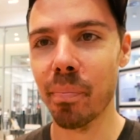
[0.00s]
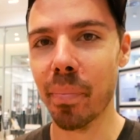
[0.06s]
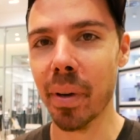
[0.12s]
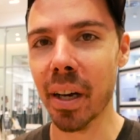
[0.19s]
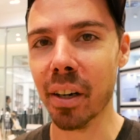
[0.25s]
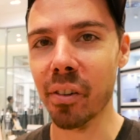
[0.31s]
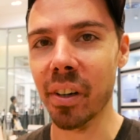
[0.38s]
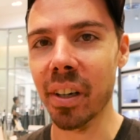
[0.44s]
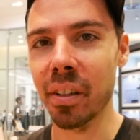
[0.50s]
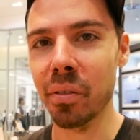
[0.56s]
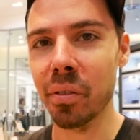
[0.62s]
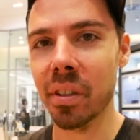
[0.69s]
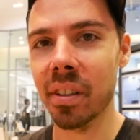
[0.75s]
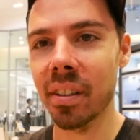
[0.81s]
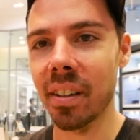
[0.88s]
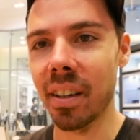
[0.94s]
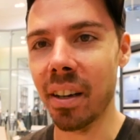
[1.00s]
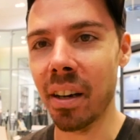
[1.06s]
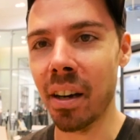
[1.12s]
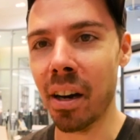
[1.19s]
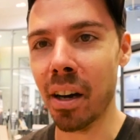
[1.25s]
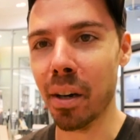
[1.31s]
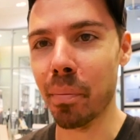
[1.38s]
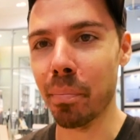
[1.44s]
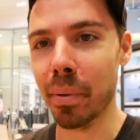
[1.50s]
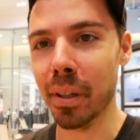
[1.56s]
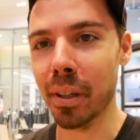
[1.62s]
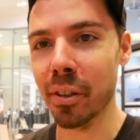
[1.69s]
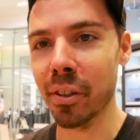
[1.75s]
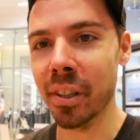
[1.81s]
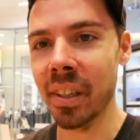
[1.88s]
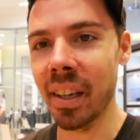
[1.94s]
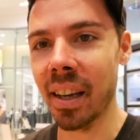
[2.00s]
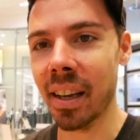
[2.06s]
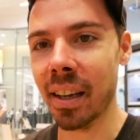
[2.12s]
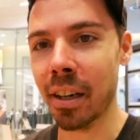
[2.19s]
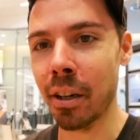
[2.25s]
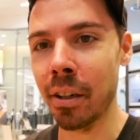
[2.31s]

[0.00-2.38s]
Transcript: Background. Not blurry at